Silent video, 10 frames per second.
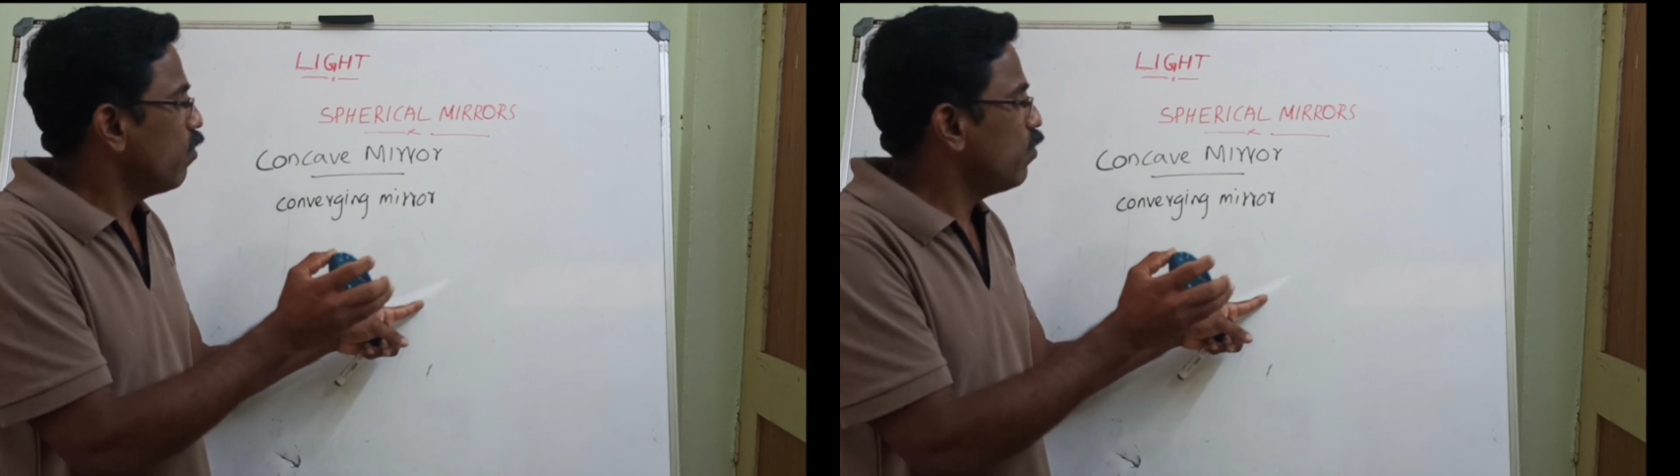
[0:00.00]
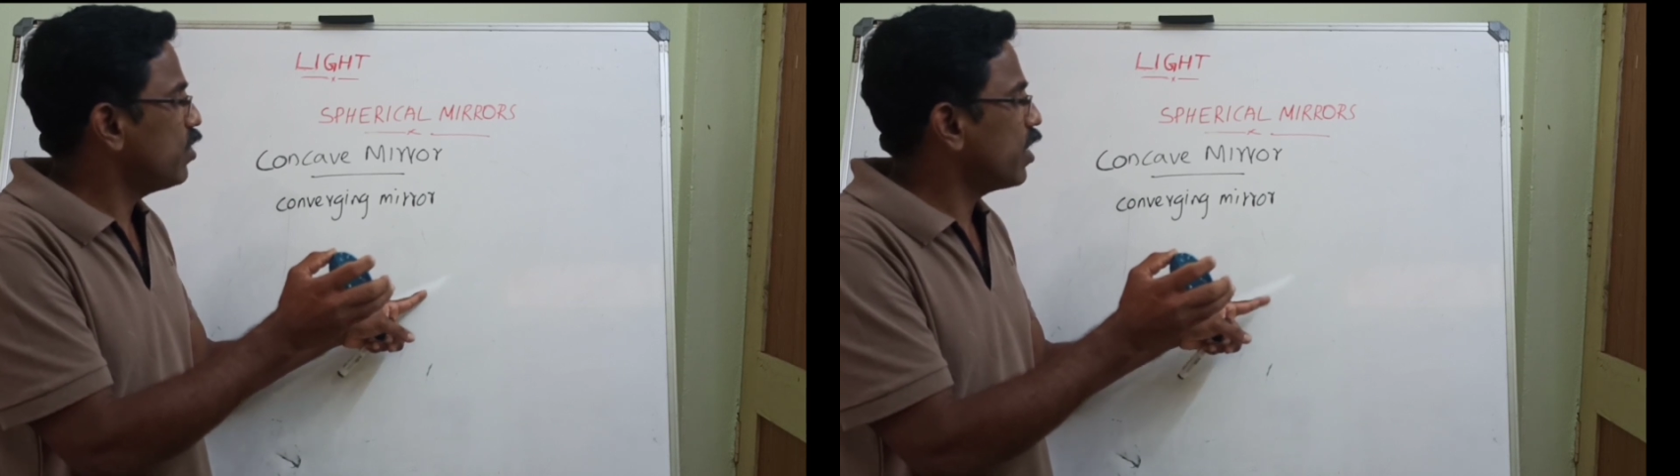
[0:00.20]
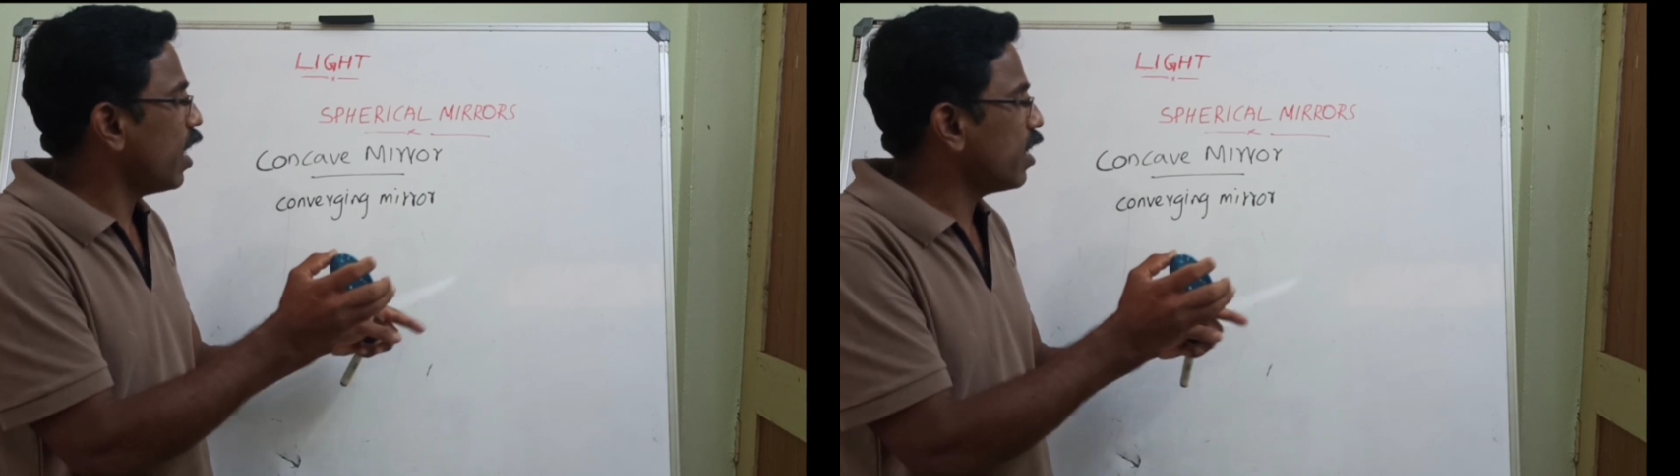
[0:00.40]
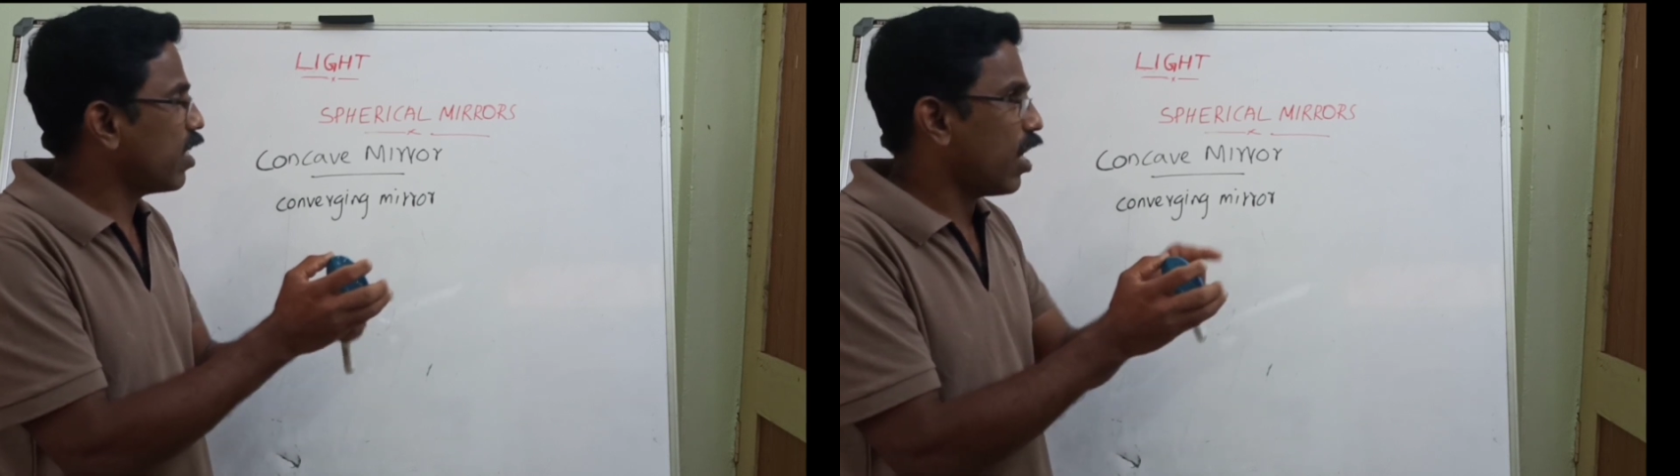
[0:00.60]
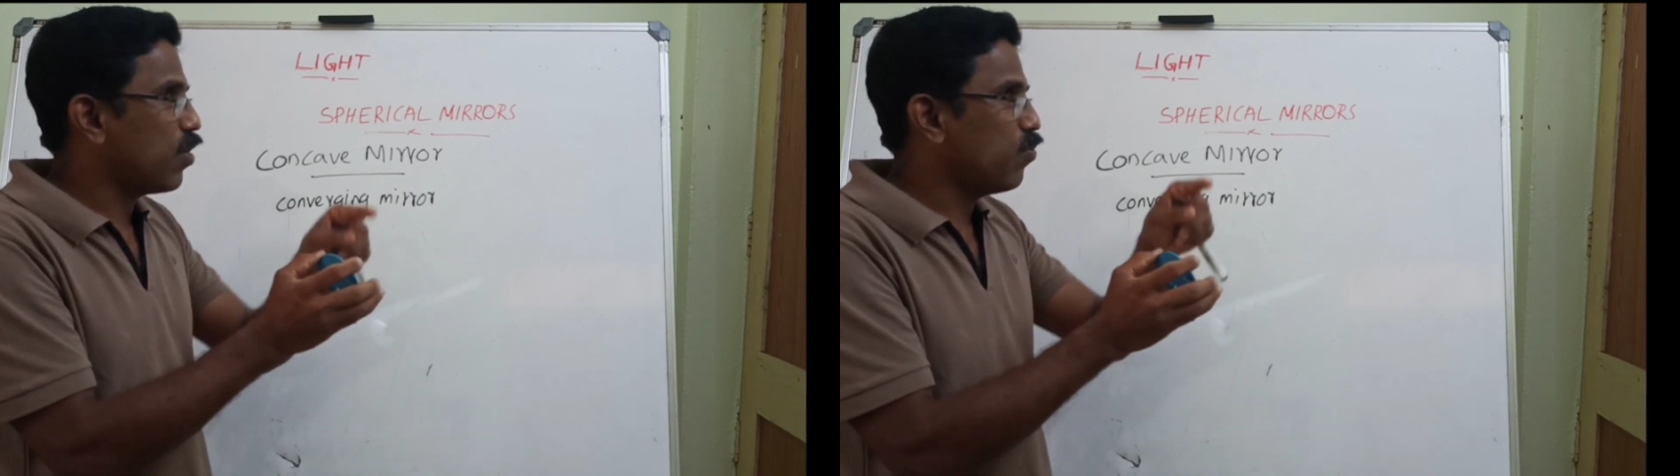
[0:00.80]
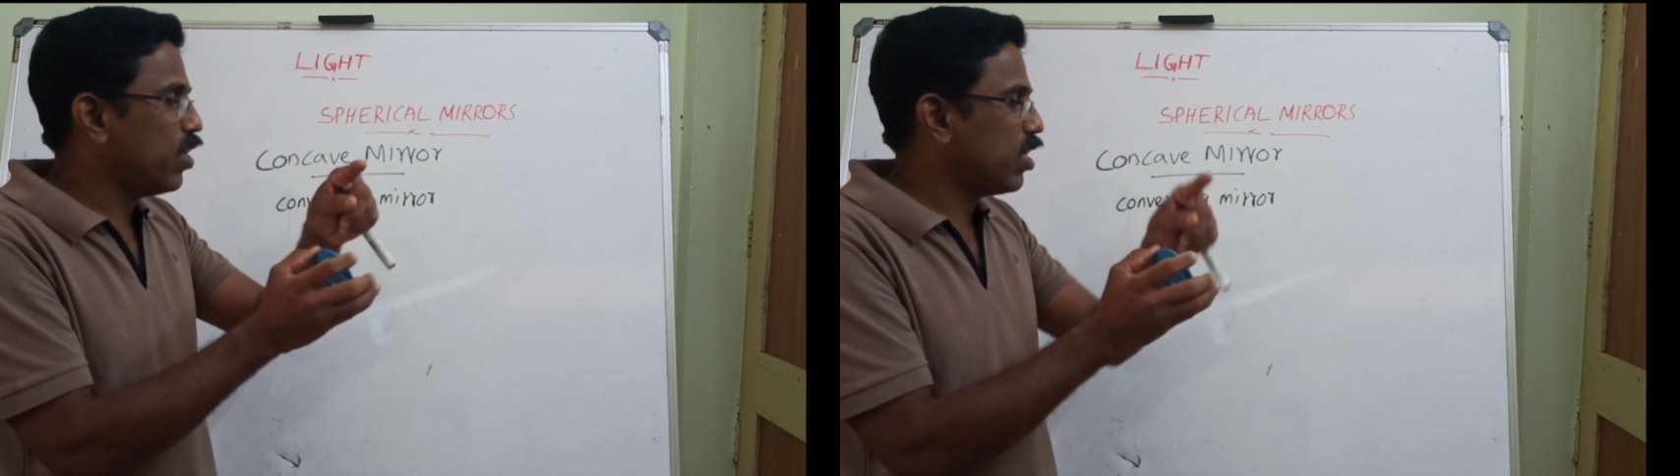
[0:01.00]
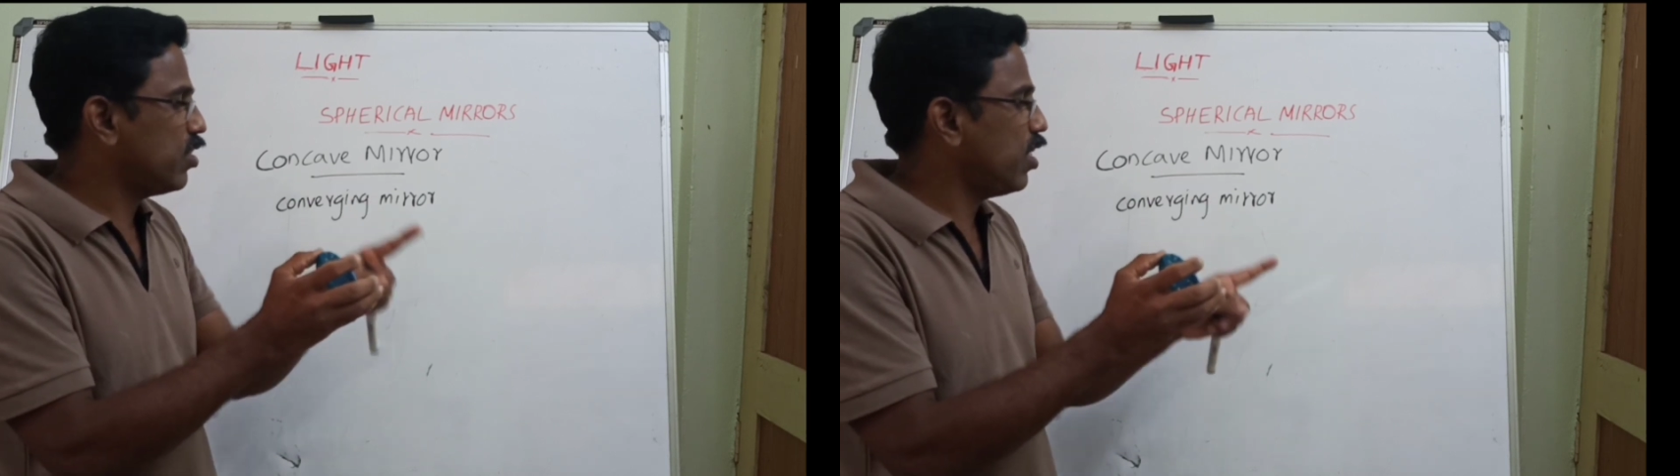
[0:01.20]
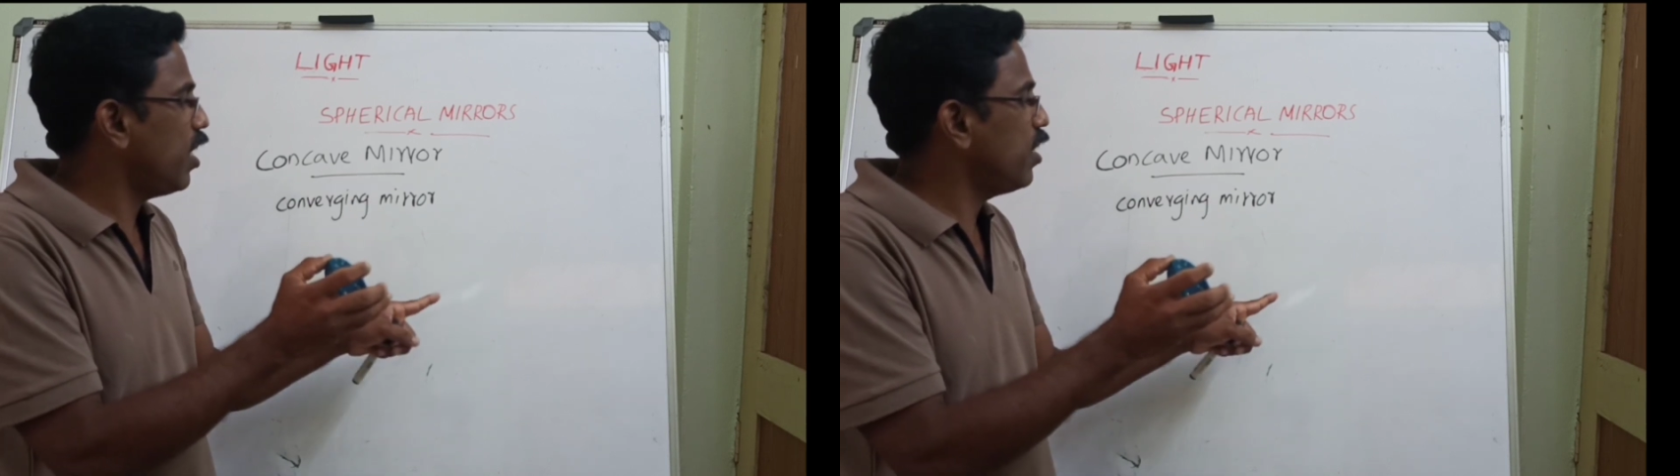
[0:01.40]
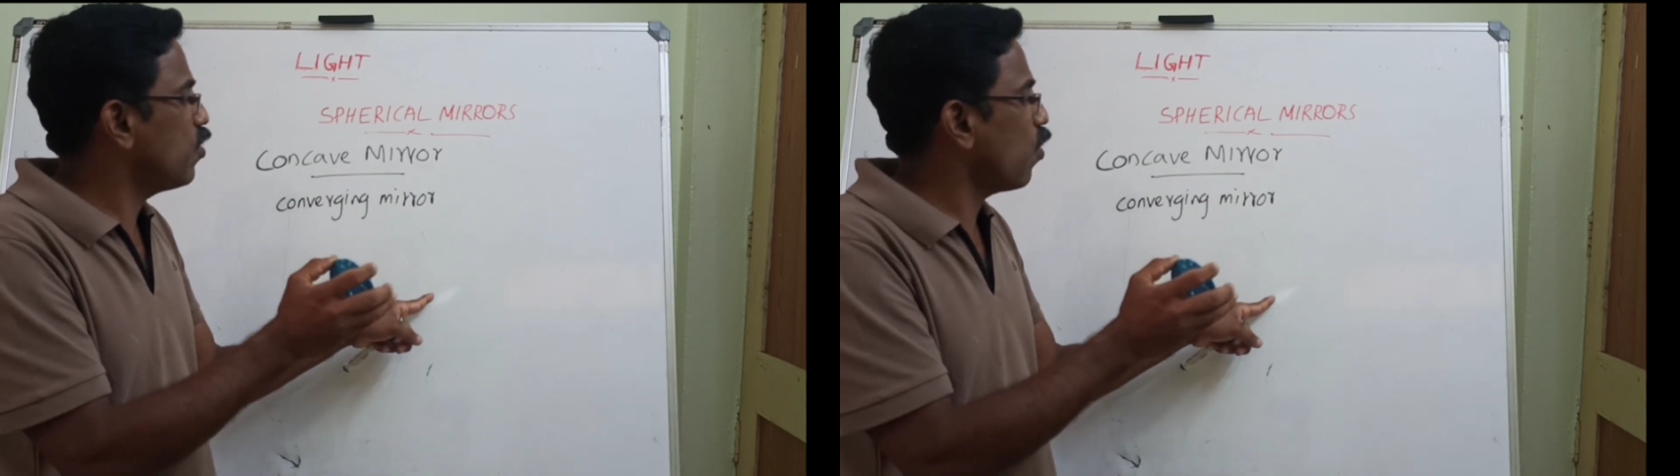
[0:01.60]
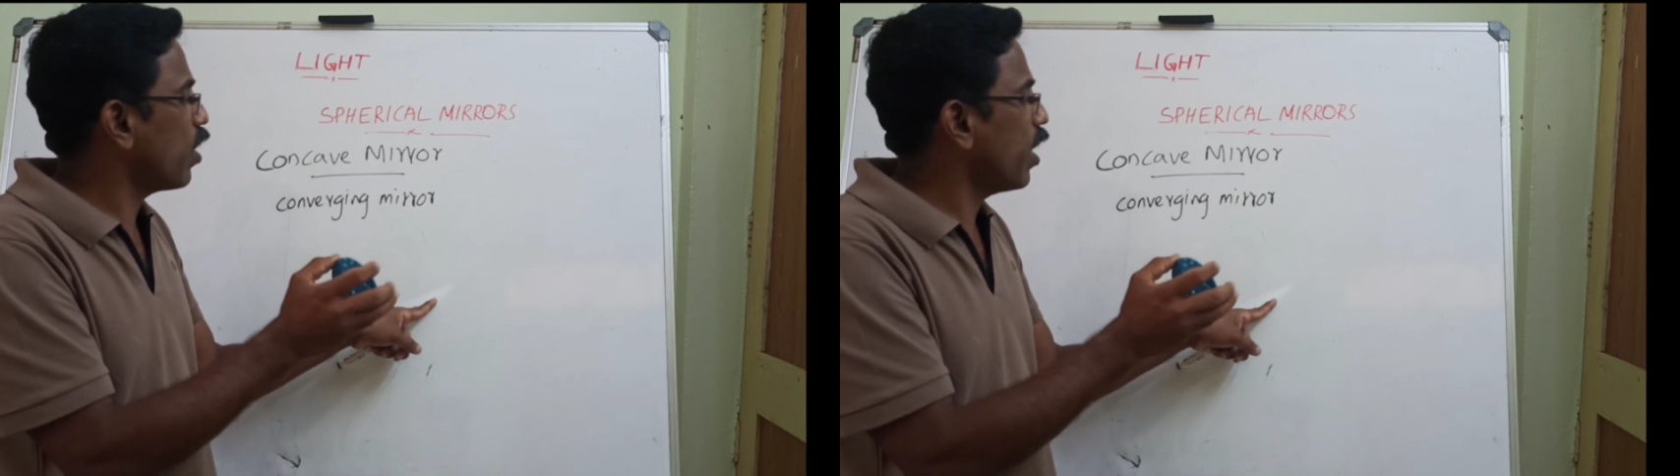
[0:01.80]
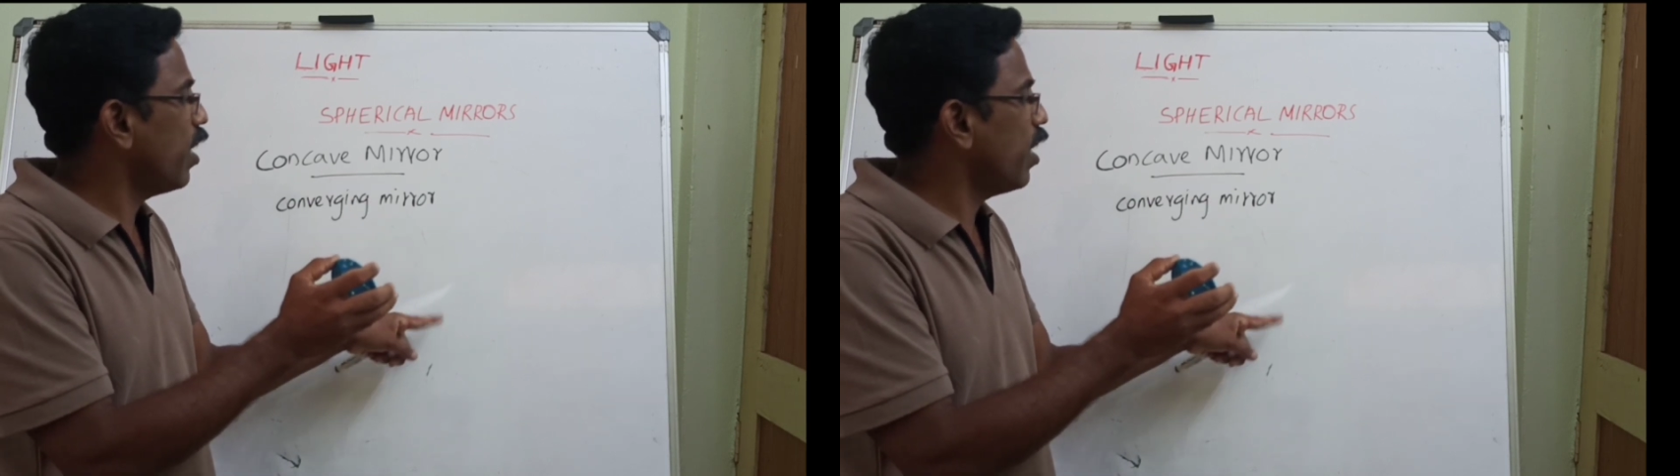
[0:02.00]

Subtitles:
which can converge light on